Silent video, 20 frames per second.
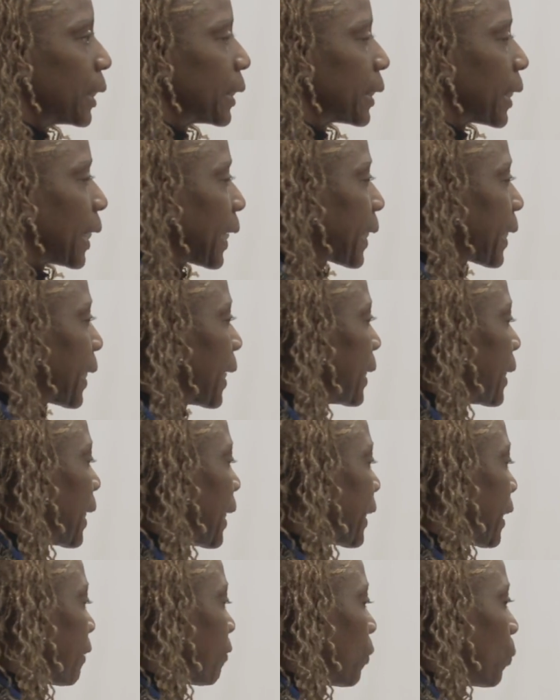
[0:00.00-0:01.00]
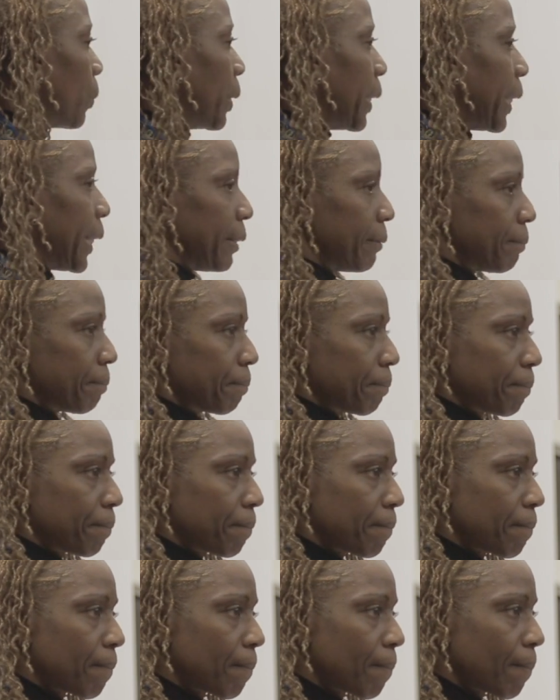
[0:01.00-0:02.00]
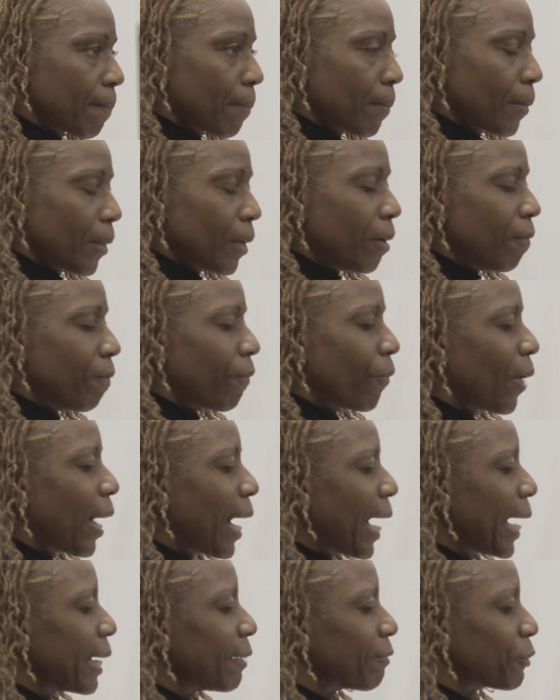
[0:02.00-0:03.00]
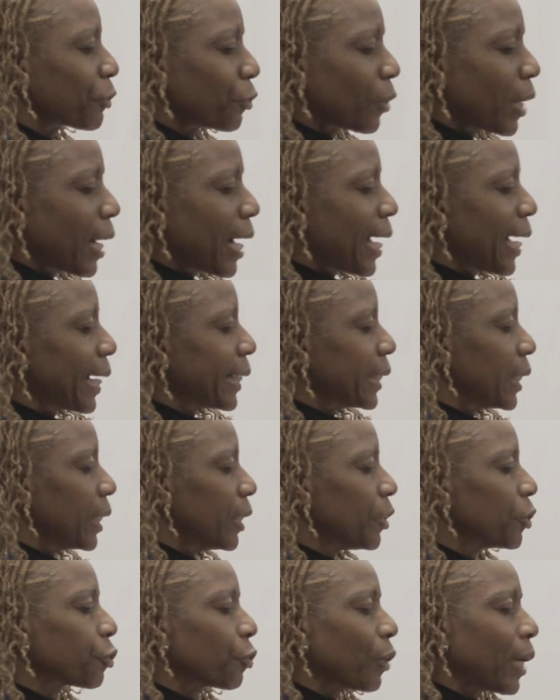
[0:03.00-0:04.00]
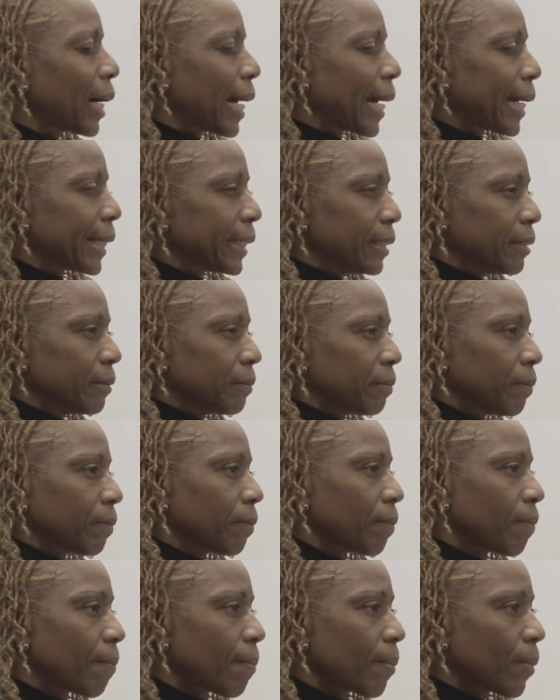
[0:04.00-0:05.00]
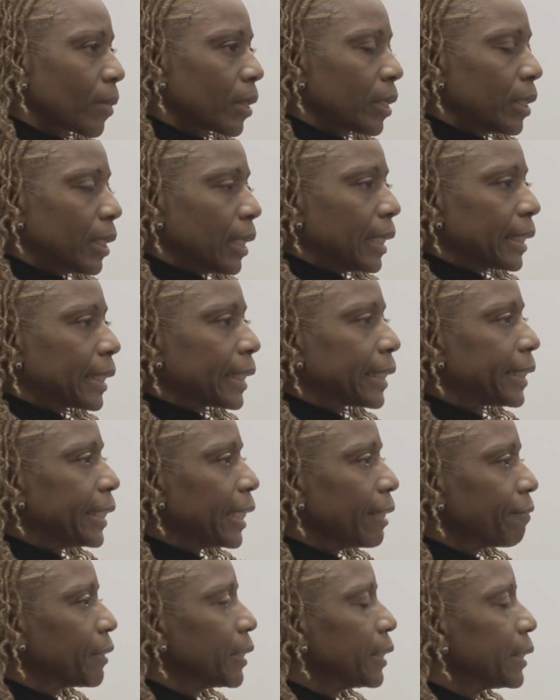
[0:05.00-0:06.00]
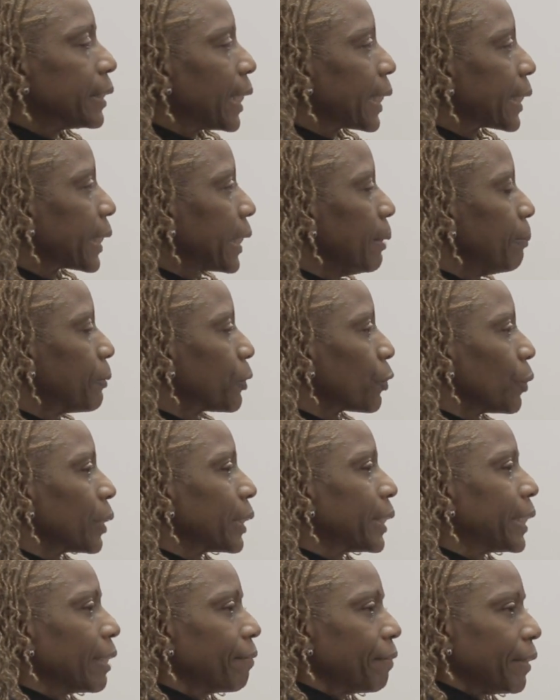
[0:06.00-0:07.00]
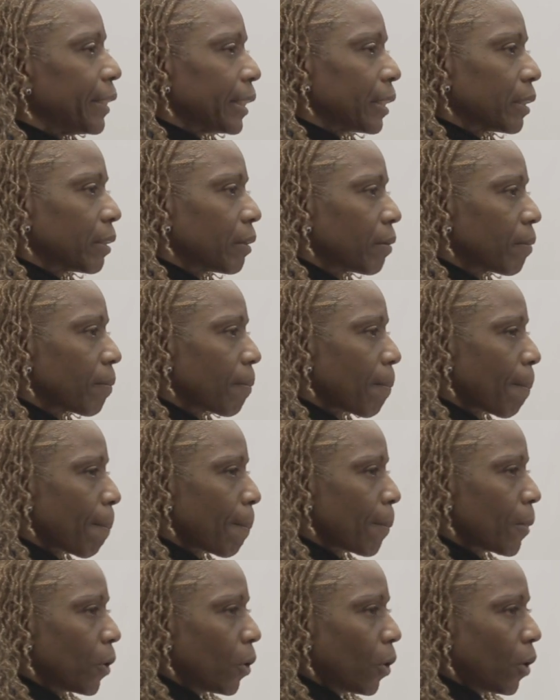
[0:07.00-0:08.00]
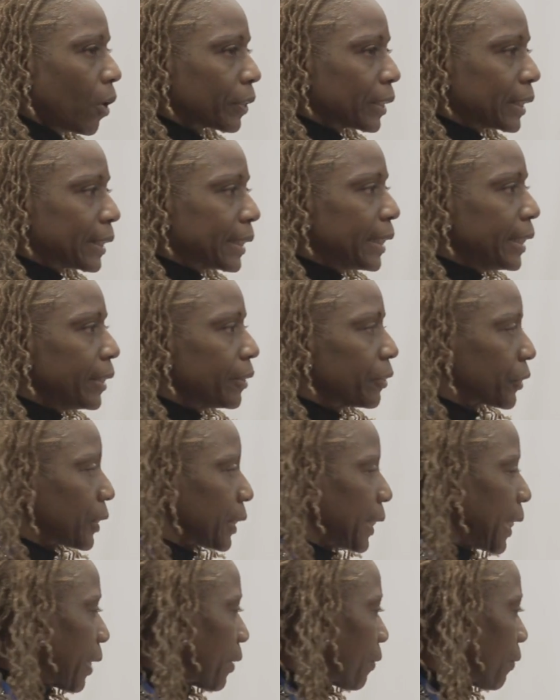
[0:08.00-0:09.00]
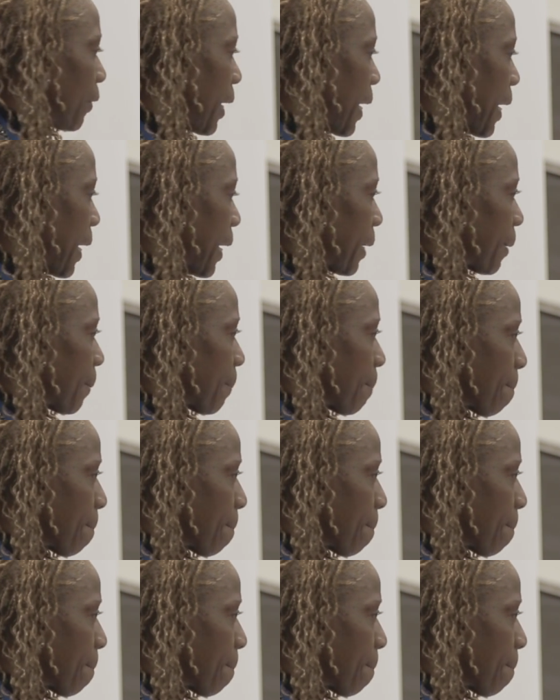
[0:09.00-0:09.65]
that I cannot give away, for I have tried and tried. The gift that keeps on giving are the tears that I cry.